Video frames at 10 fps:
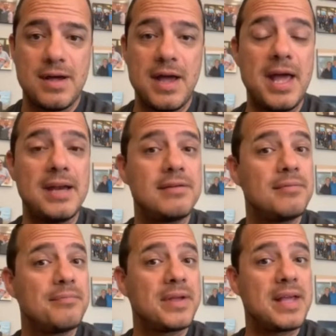and
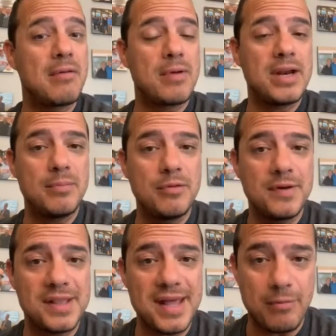get ready to move
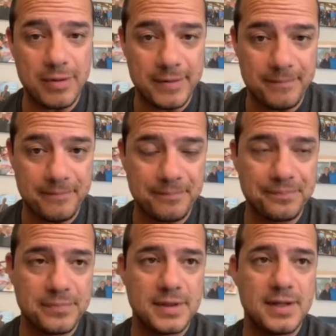into that one.
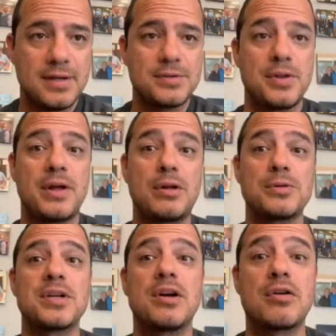So they close
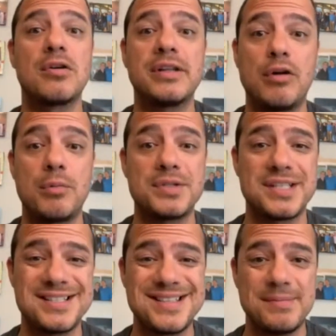concurrently almost at
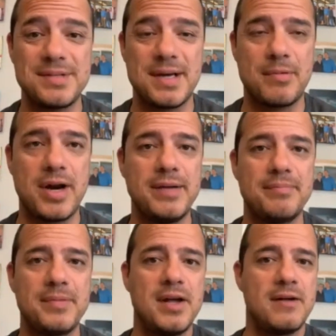the same time, right?
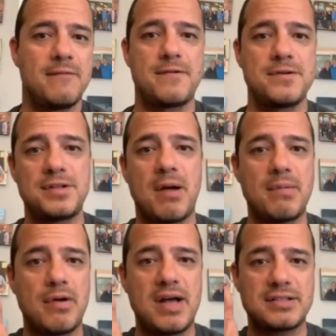First
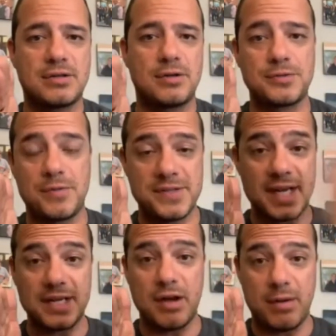domino has to close for the
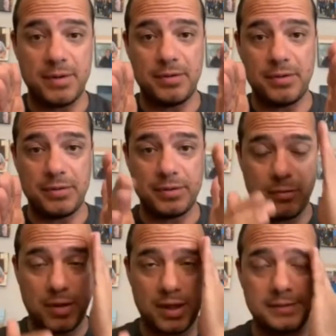second domino to
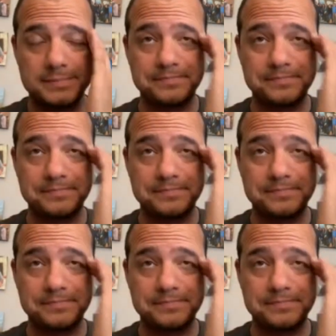work.